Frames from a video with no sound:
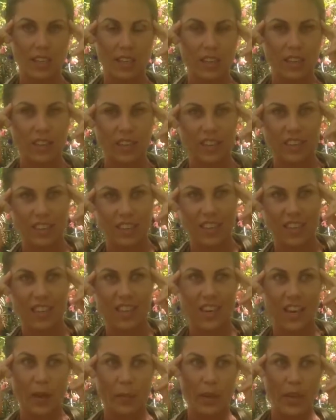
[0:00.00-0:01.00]
oh,
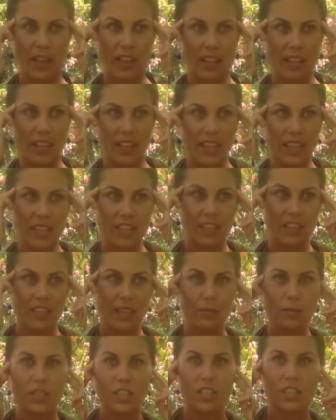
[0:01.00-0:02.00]
I'm a healthy eater.
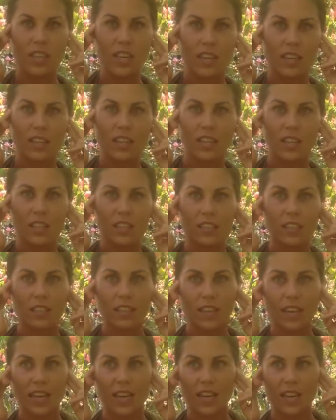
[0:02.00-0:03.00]
I'm such a healthy eater
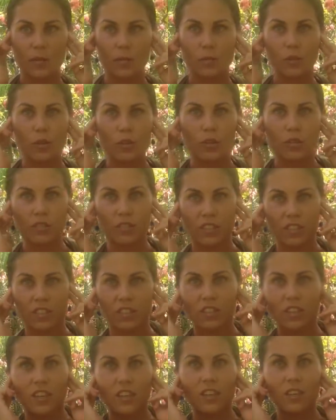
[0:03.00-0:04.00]
that I moved to
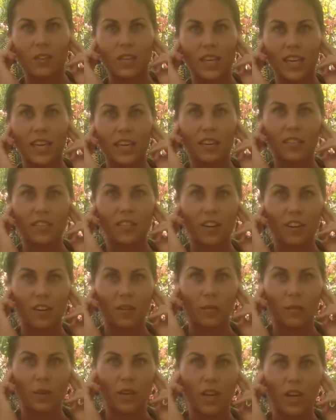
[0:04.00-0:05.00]
start an organic
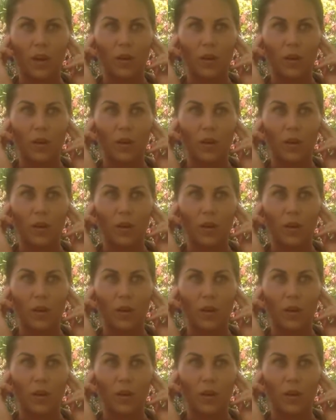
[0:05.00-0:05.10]
farm.